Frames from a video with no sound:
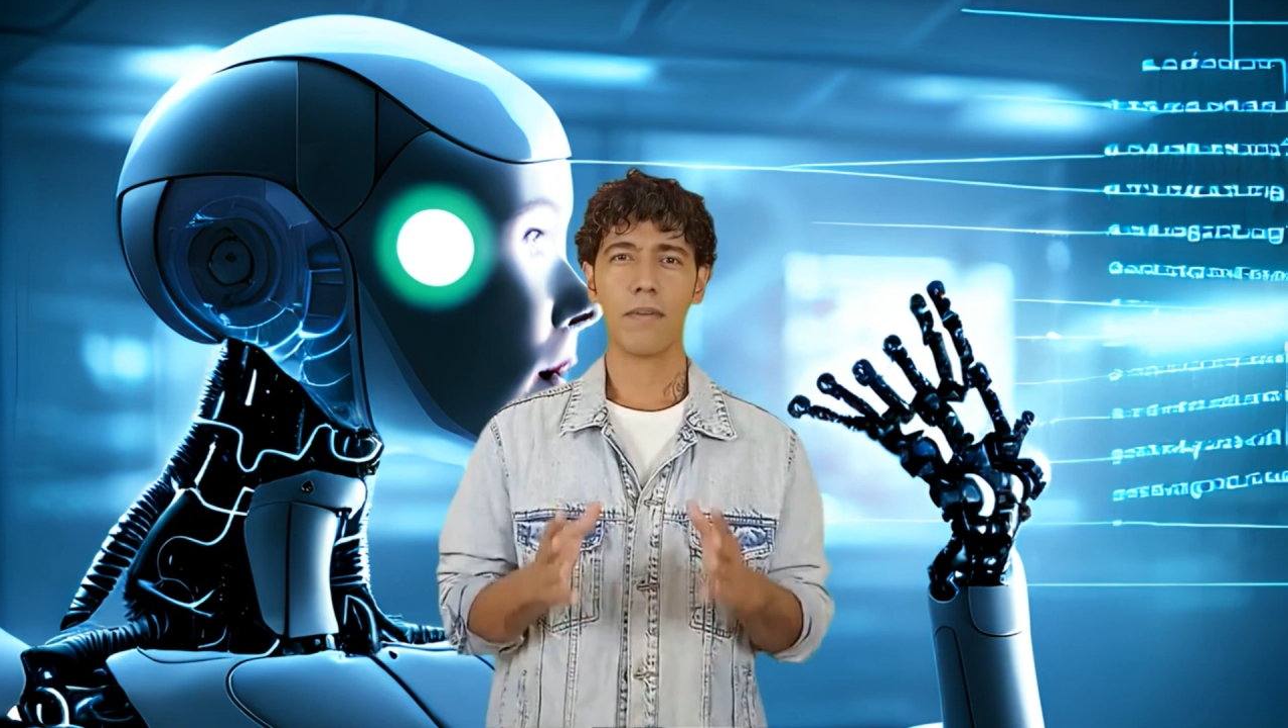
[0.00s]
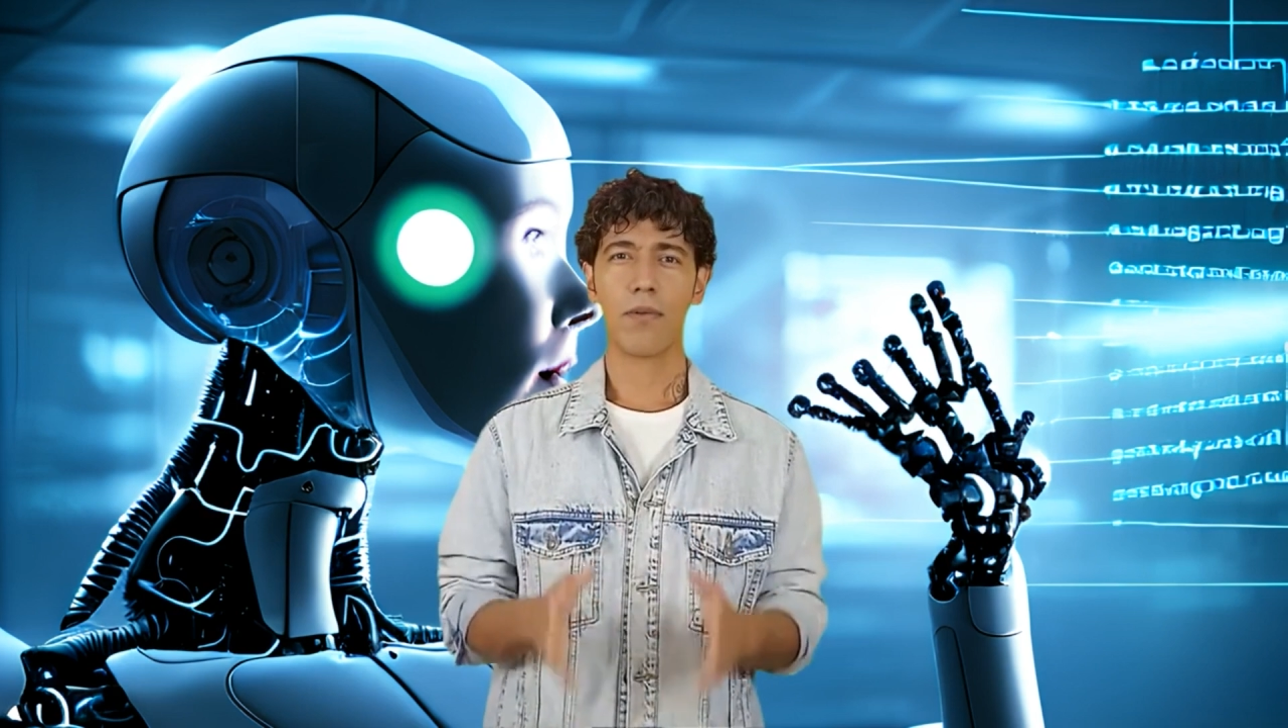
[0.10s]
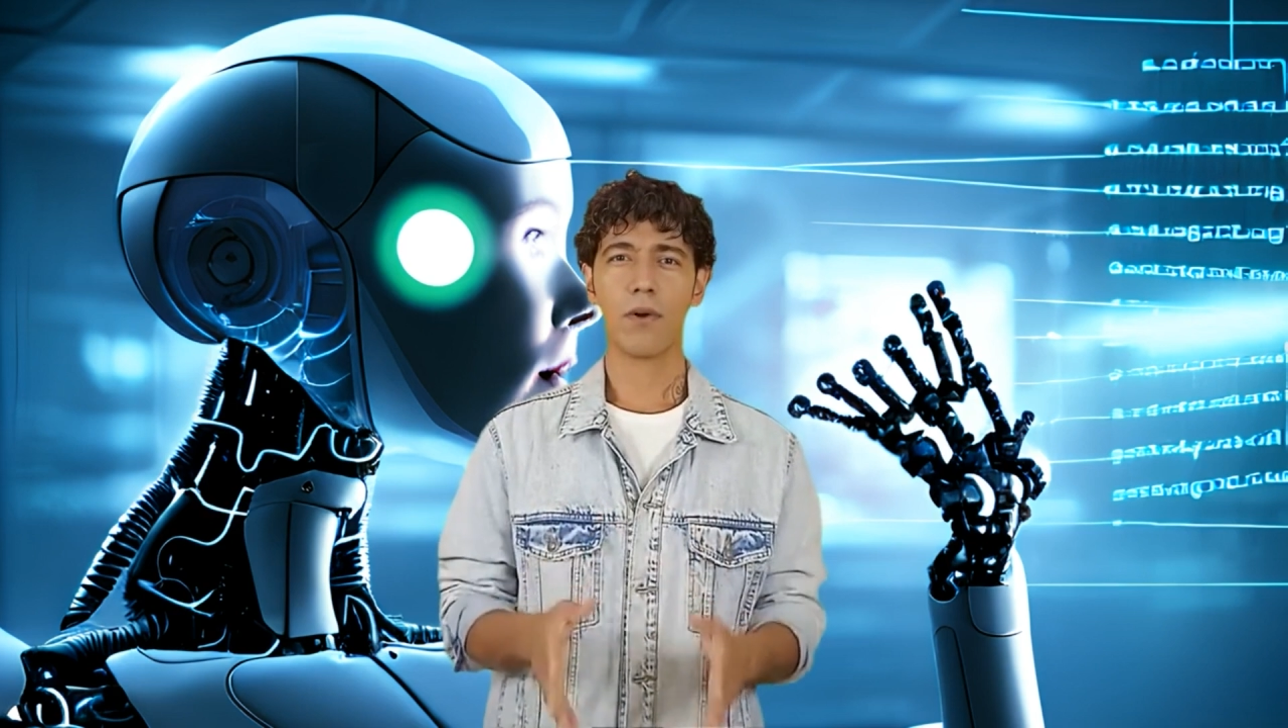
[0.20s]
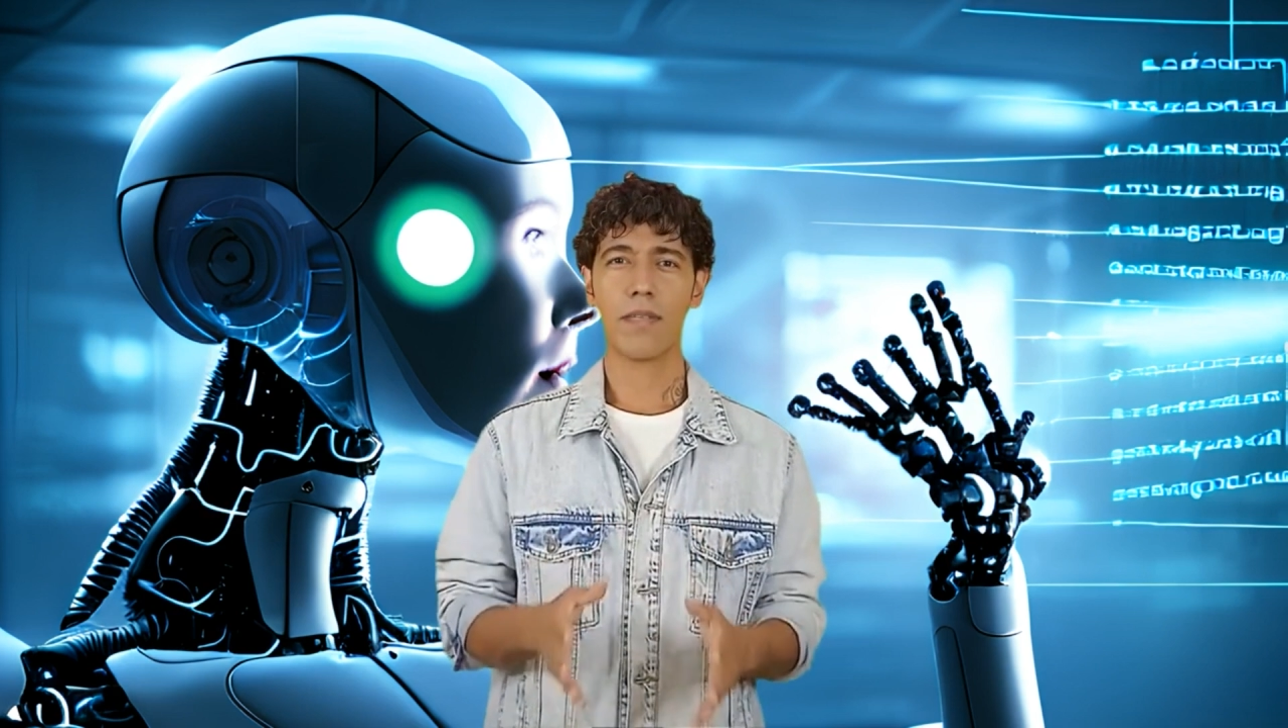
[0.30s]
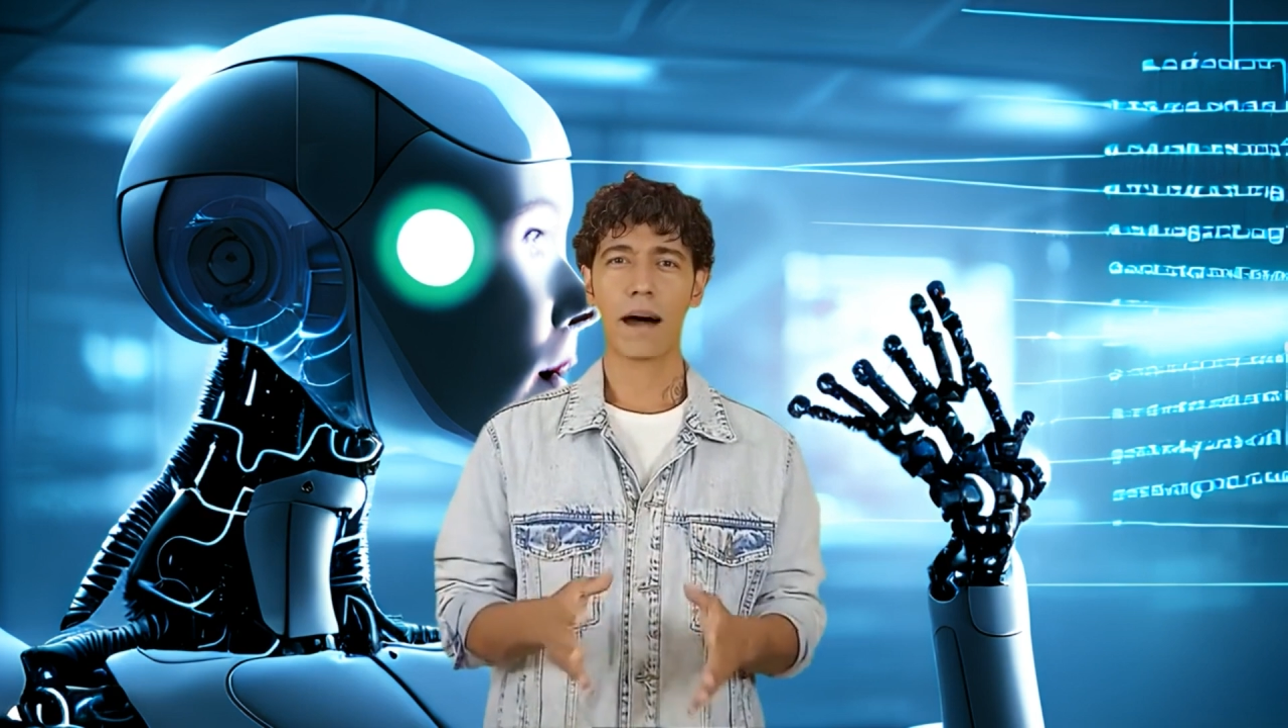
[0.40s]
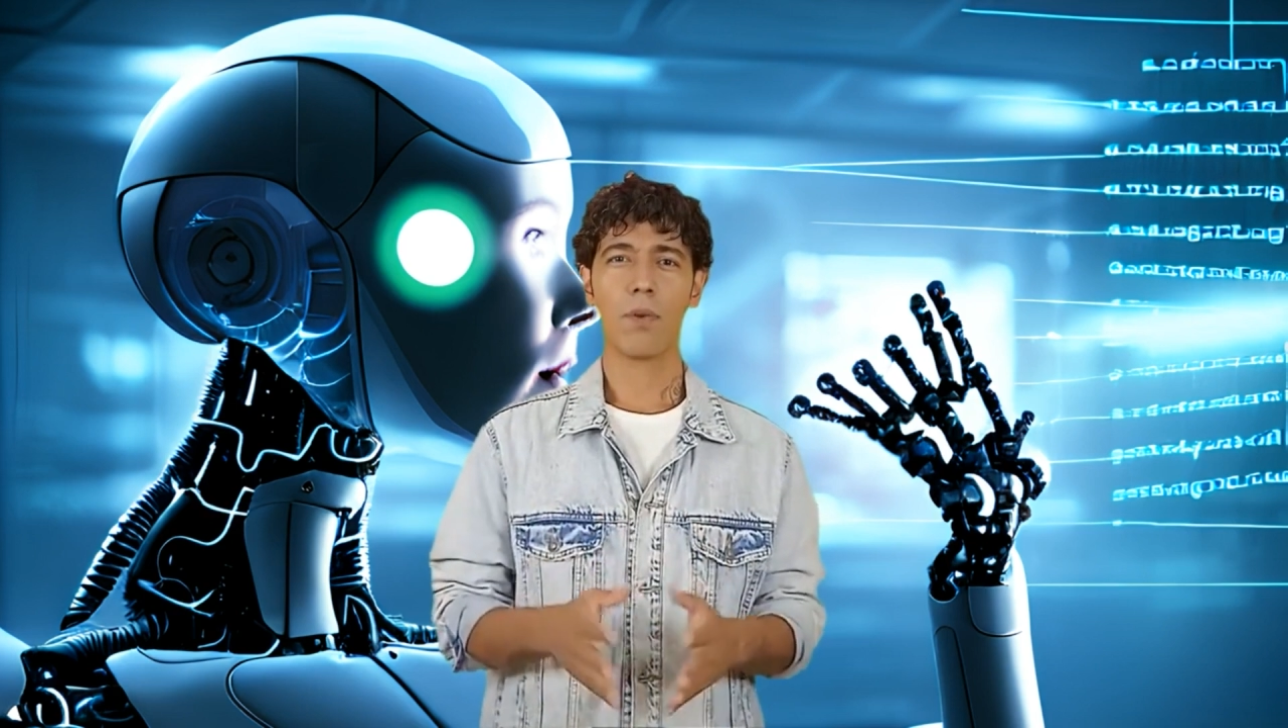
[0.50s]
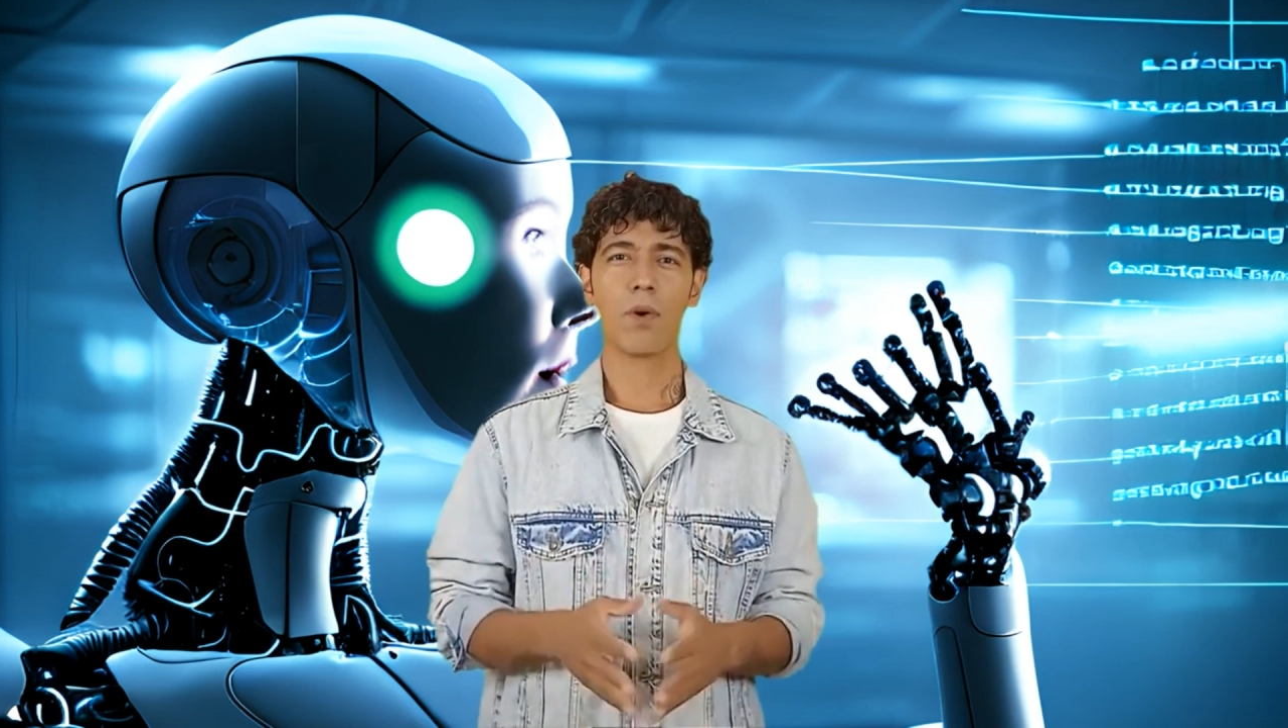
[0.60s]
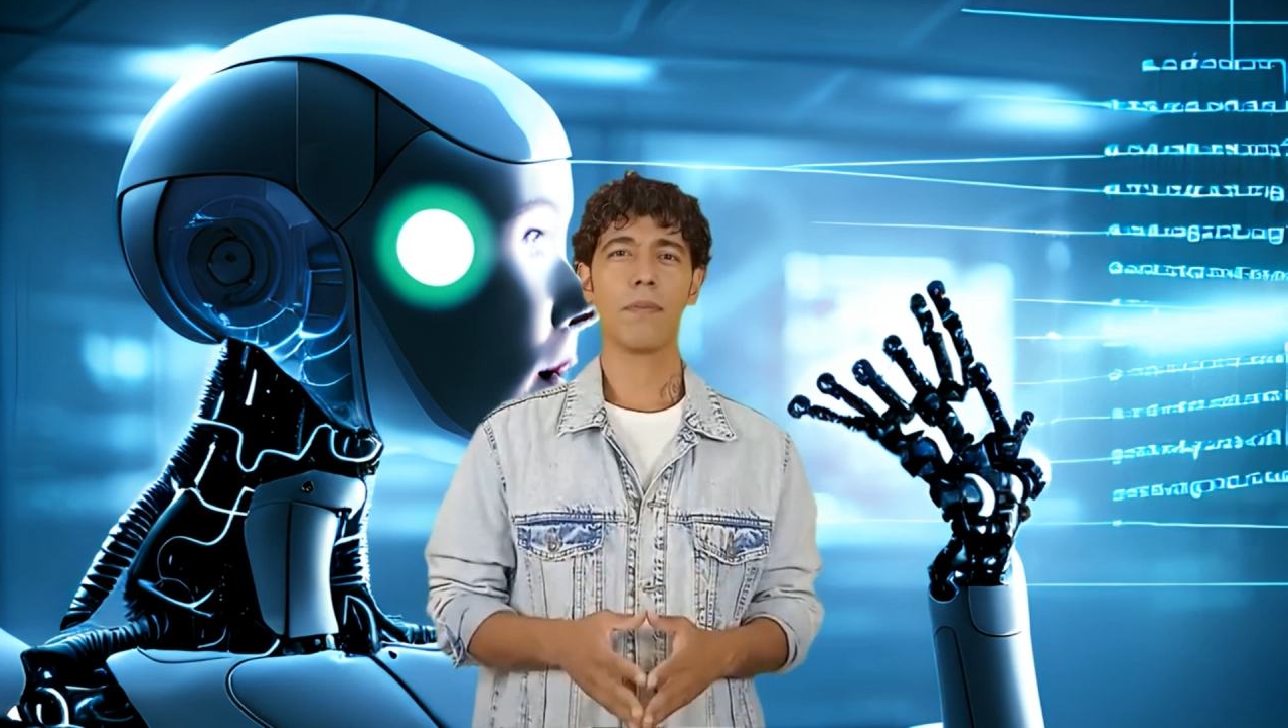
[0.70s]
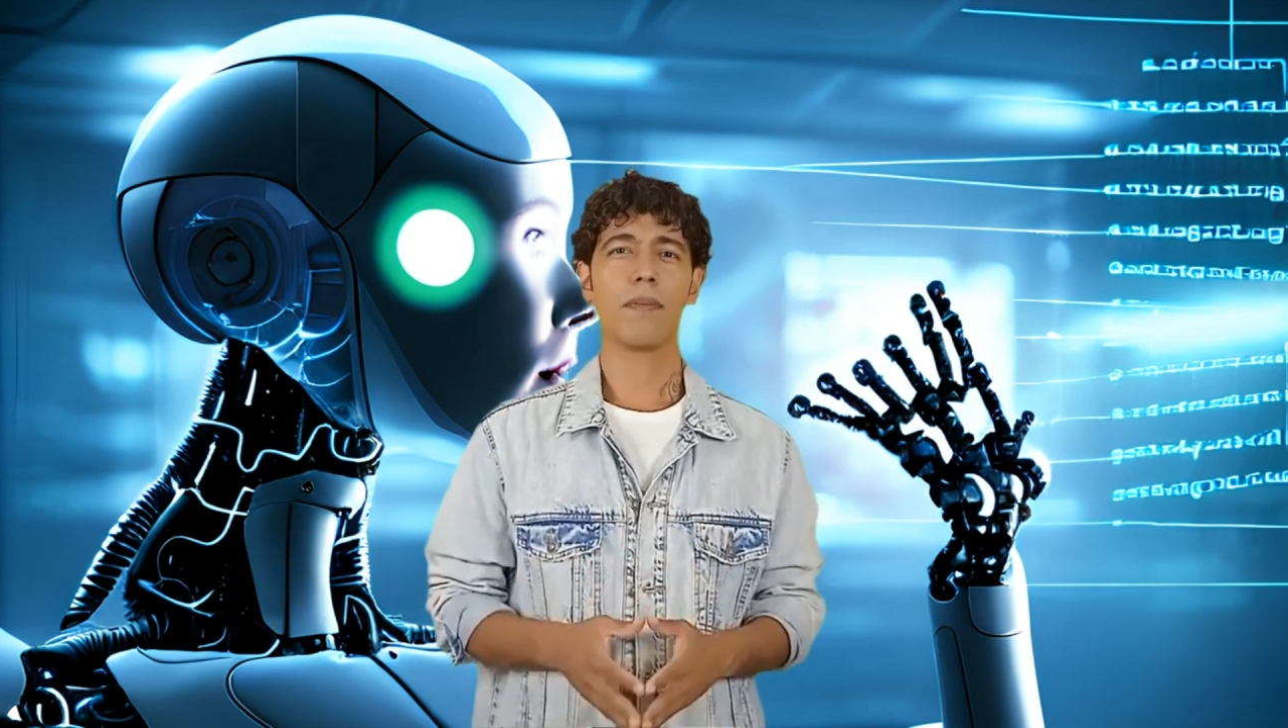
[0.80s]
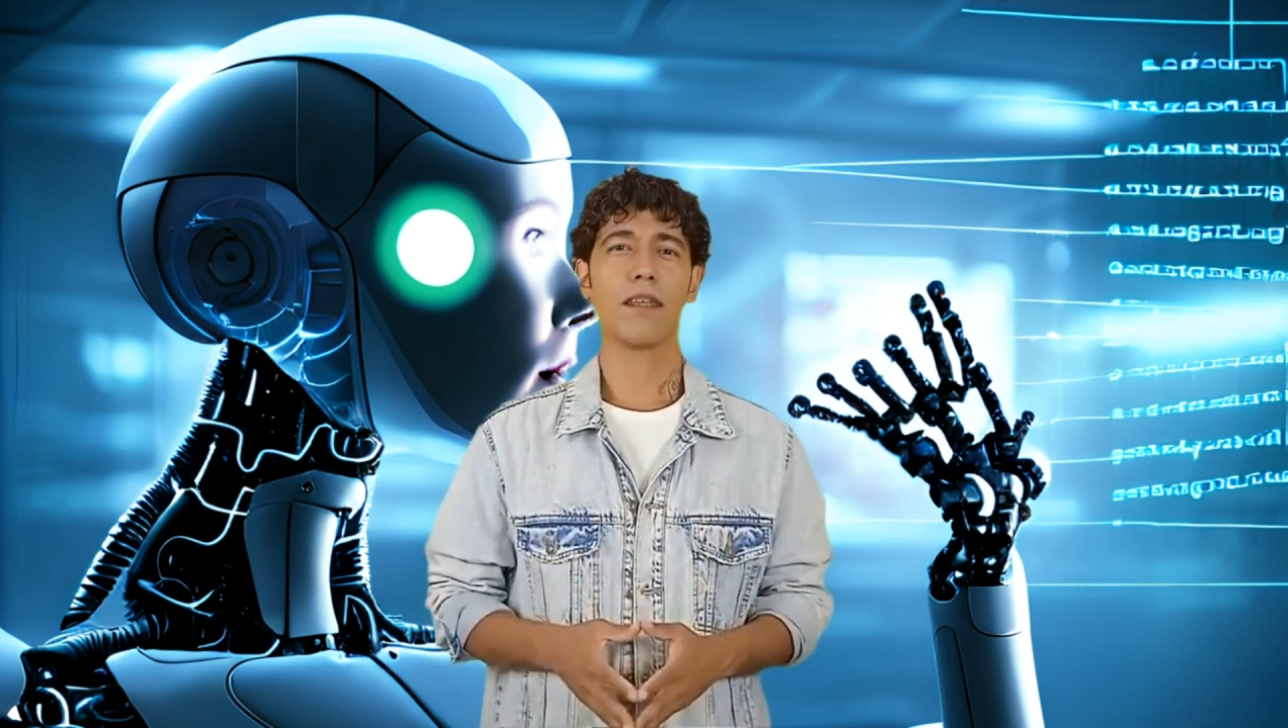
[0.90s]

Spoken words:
For example,